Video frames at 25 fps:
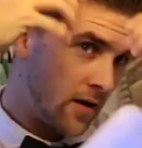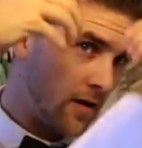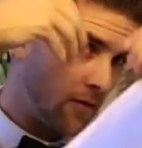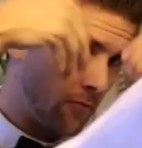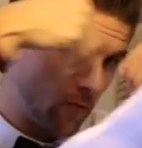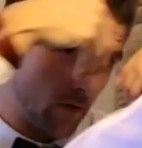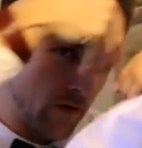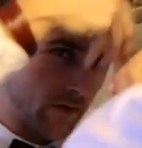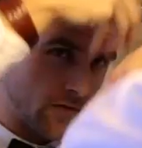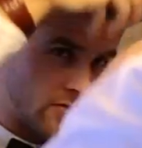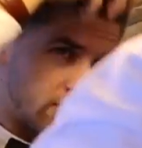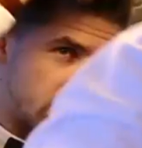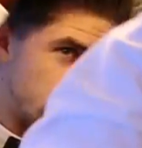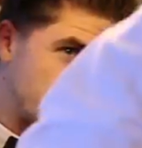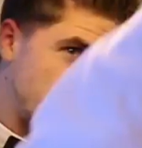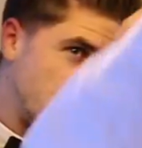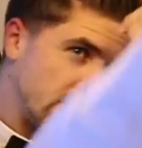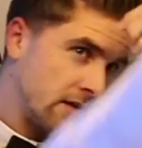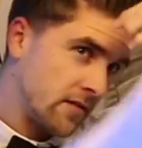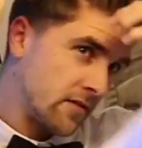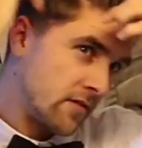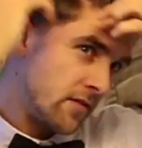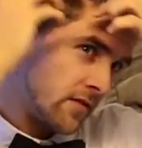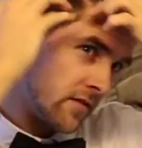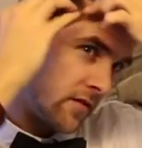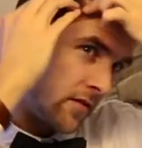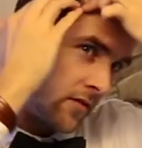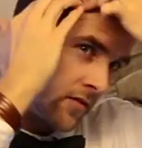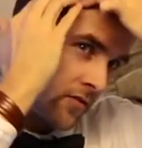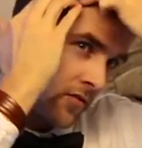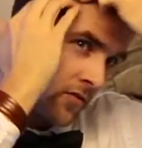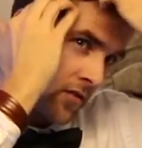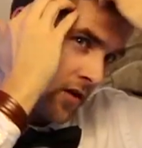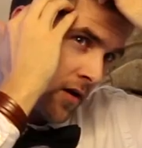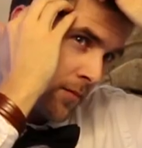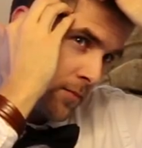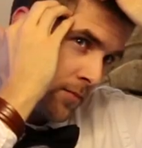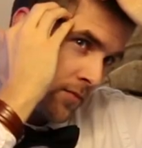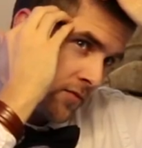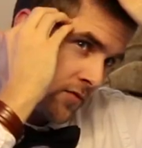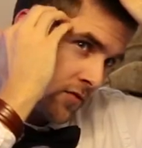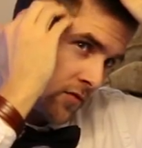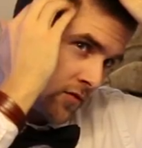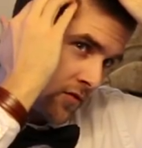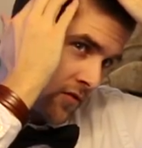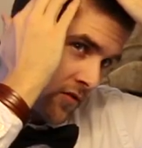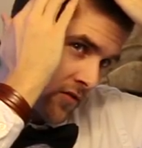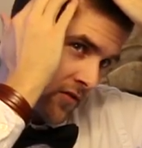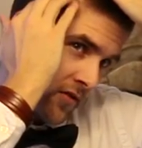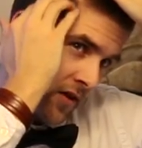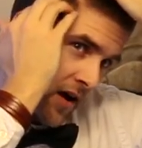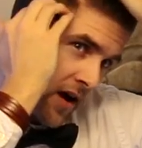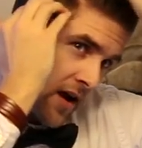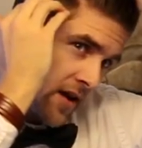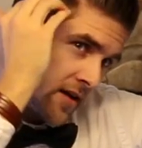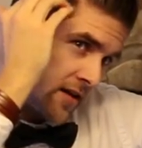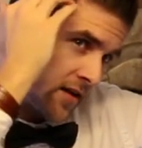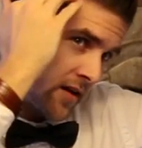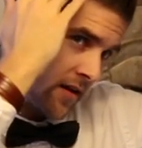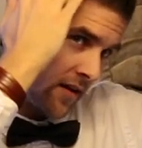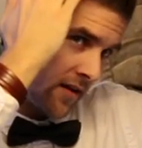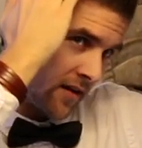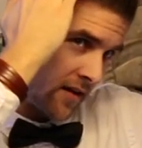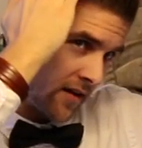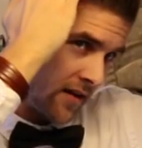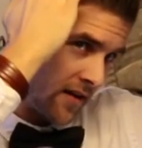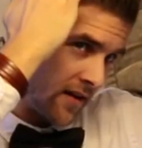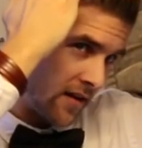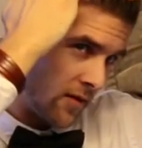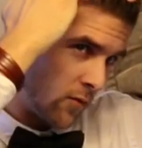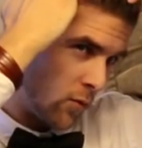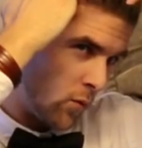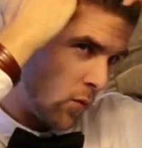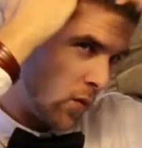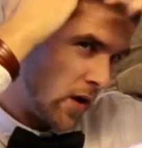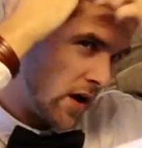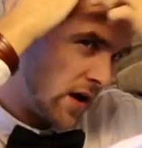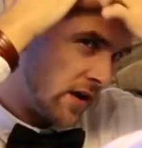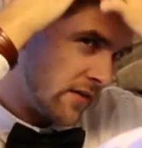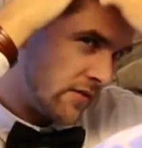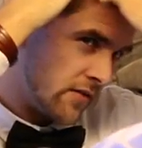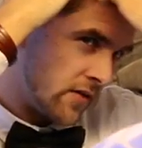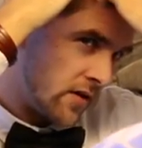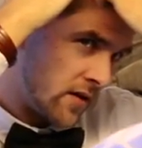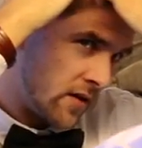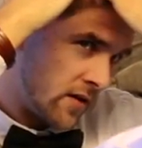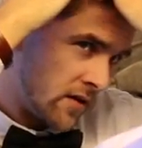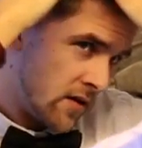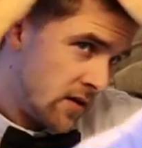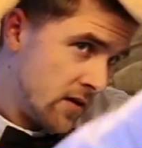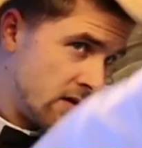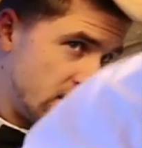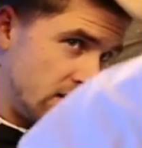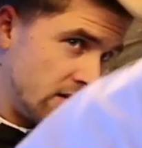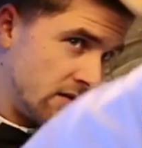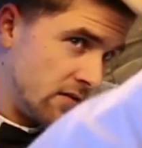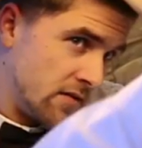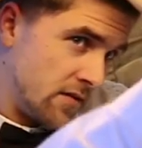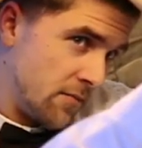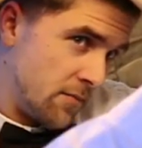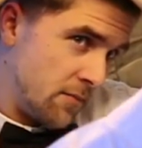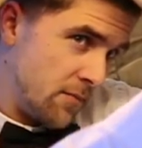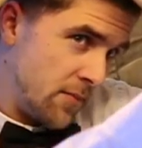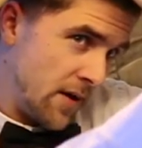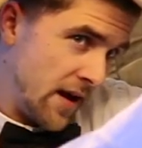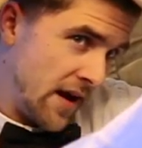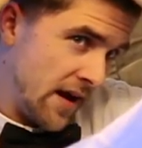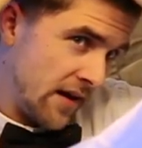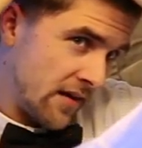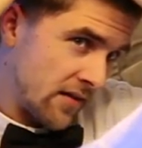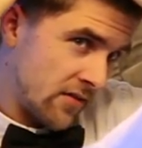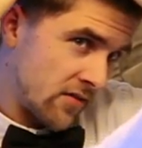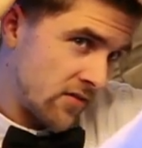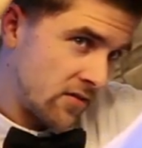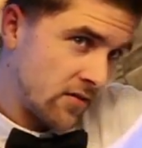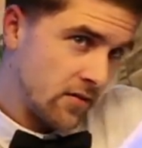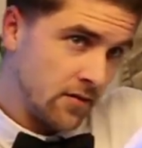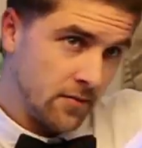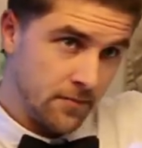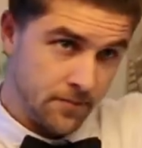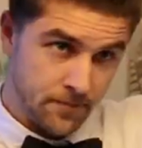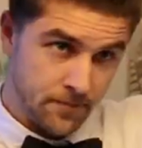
I wanted to take the top to the side and get a wave in the bangs.